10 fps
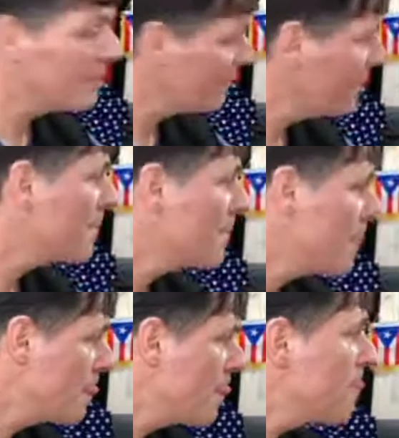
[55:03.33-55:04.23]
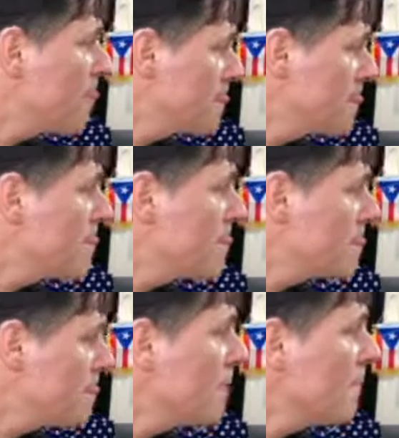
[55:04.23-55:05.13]
I want to make
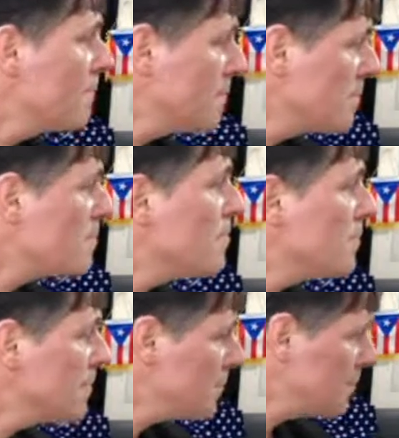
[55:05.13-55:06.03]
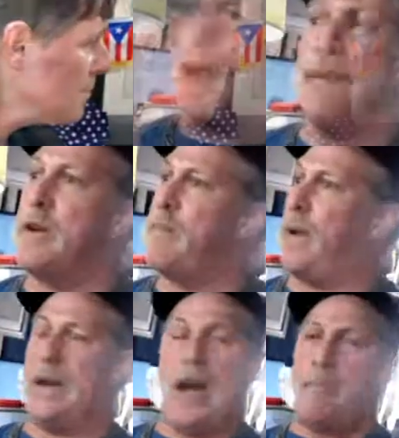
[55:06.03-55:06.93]
changes for
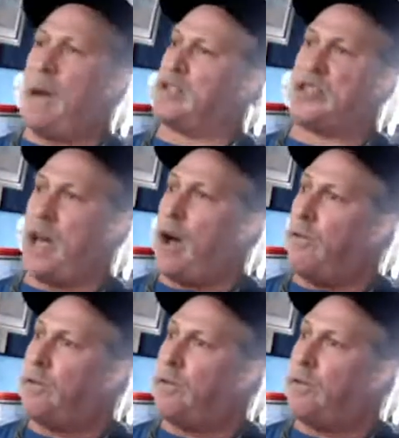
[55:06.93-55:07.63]
everybody, not myself.